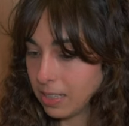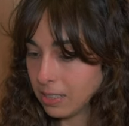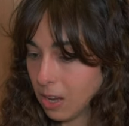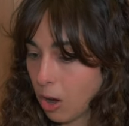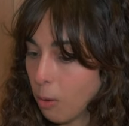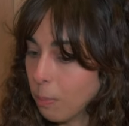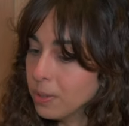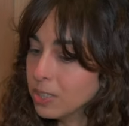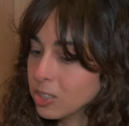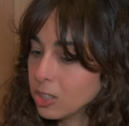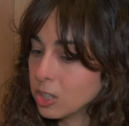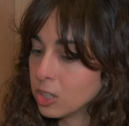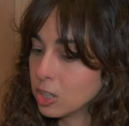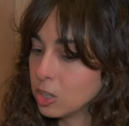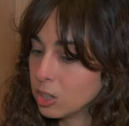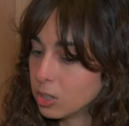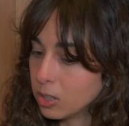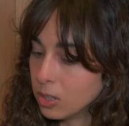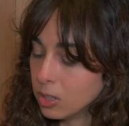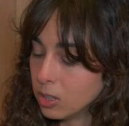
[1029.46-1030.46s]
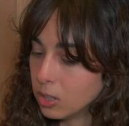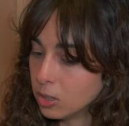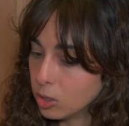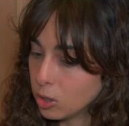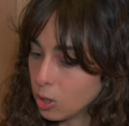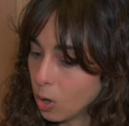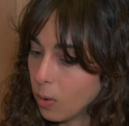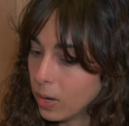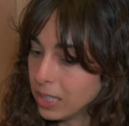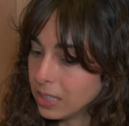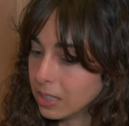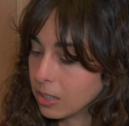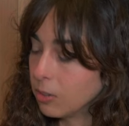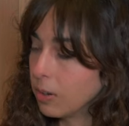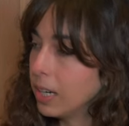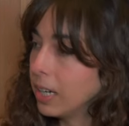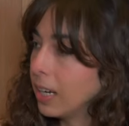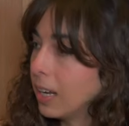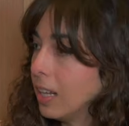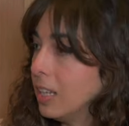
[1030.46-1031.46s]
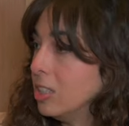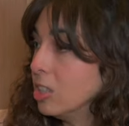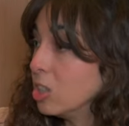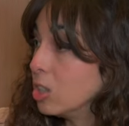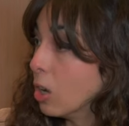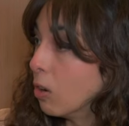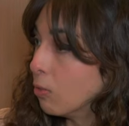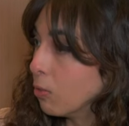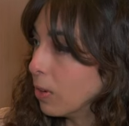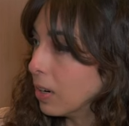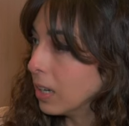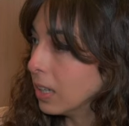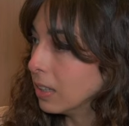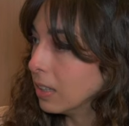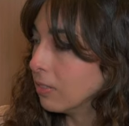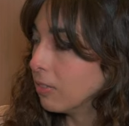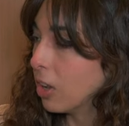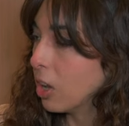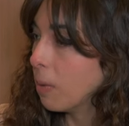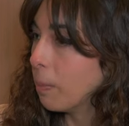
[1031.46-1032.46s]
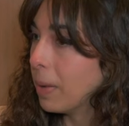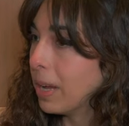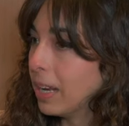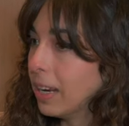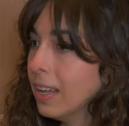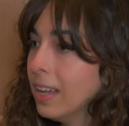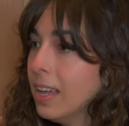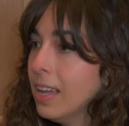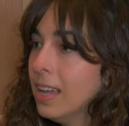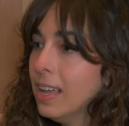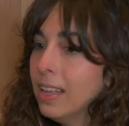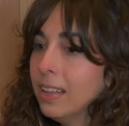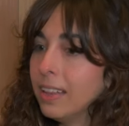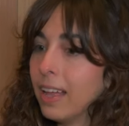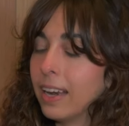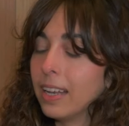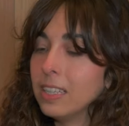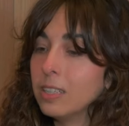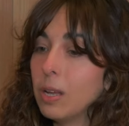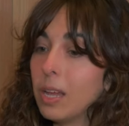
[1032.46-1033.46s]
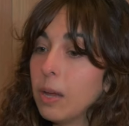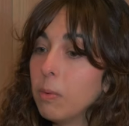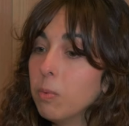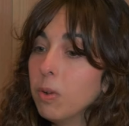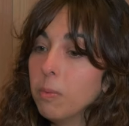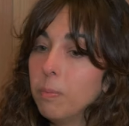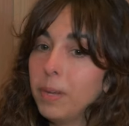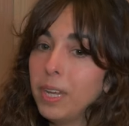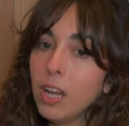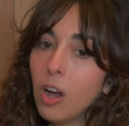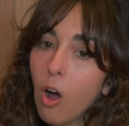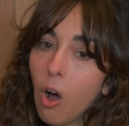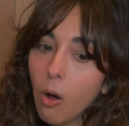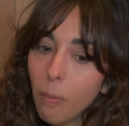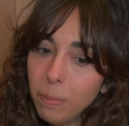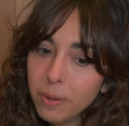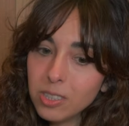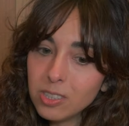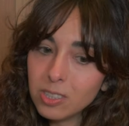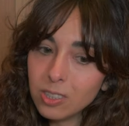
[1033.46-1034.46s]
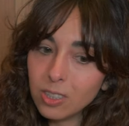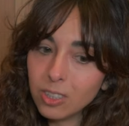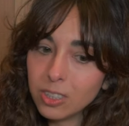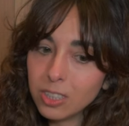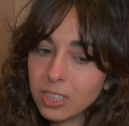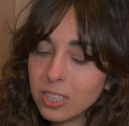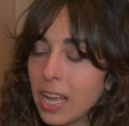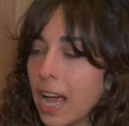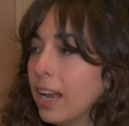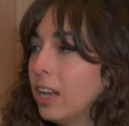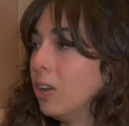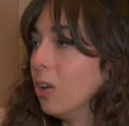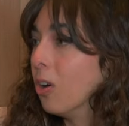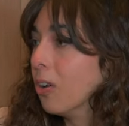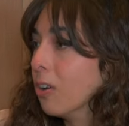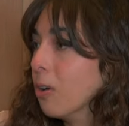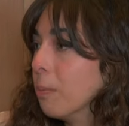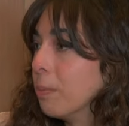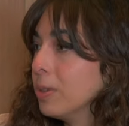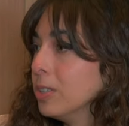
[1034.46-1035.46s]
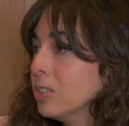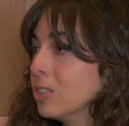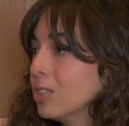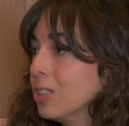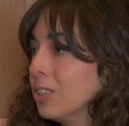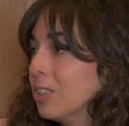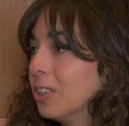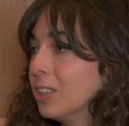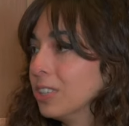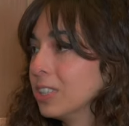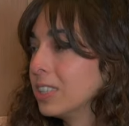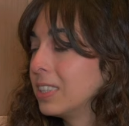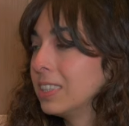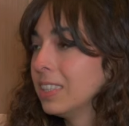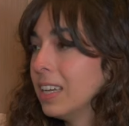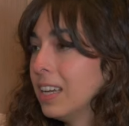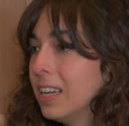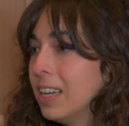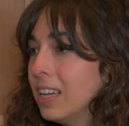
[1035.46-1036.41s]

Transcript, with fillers: open source is so integrated in software development that it, it will be open source and non-open source